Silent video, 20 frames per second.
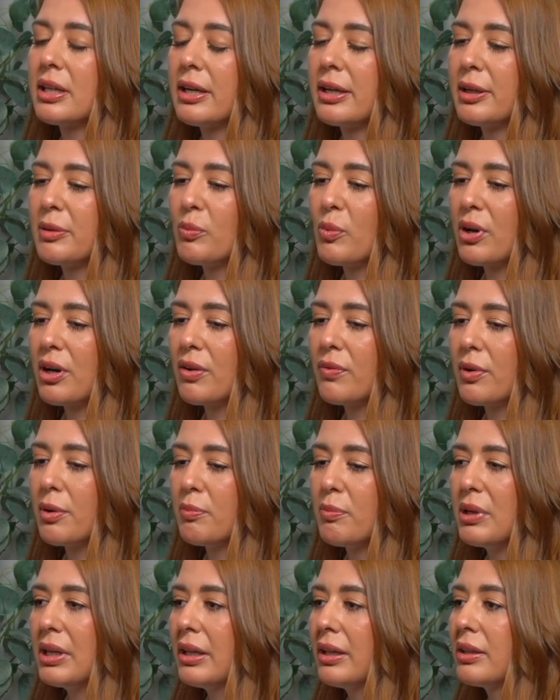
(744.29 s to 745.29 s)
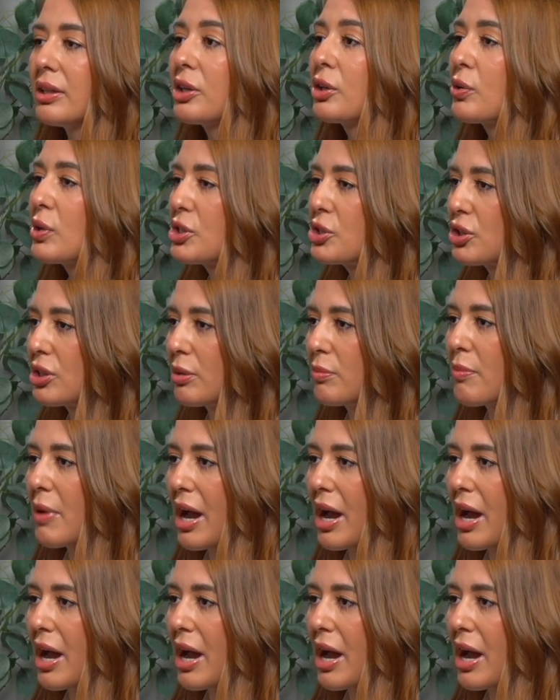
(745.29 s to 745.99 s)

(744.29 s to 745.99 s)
one of them being the Christian